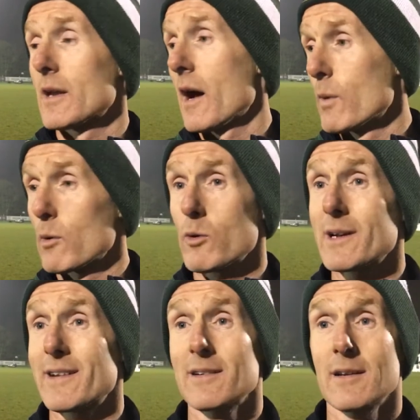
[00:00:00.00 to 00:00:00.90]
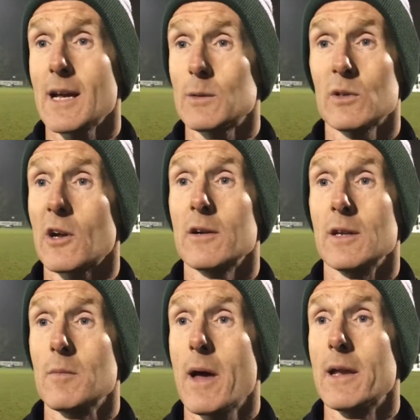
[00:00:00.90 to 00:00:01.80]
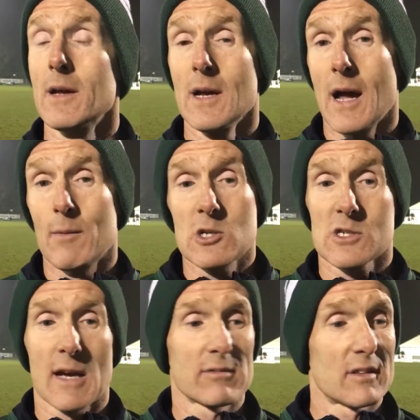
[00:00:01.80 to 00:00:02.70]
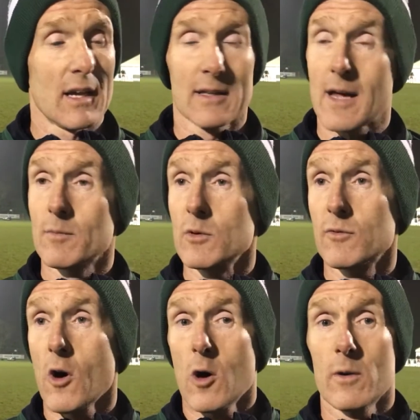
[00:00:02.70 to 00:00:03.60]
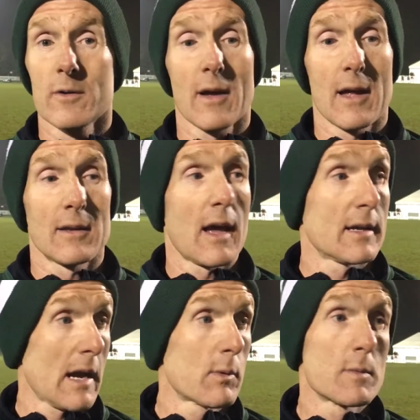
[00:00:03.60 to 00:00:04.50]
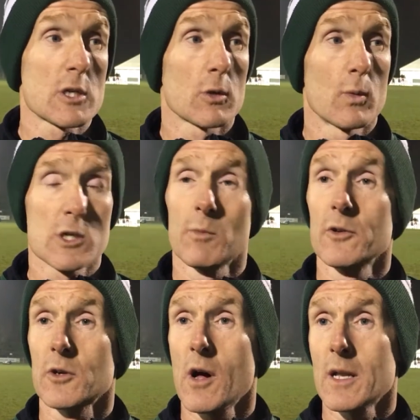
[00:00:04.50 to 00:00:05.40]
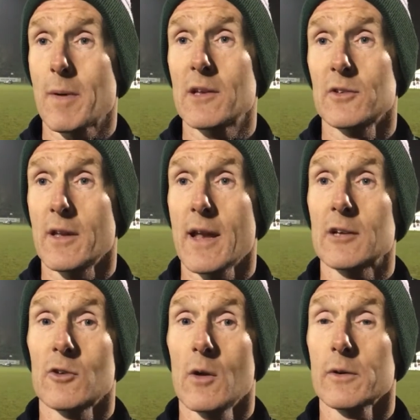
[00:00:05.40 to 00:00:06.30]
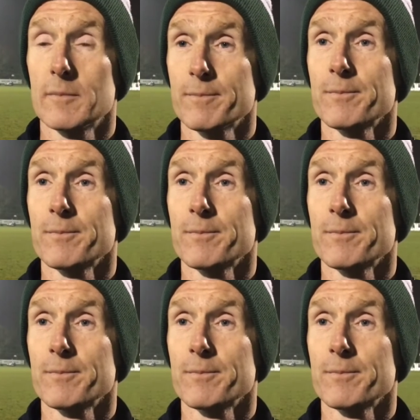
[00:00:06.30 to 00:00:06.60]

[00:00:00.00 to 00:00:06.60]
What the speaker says: And we were right there to the end with 13 men. And we just have to take that and move forward. And, we wish Munster all the best in the next round.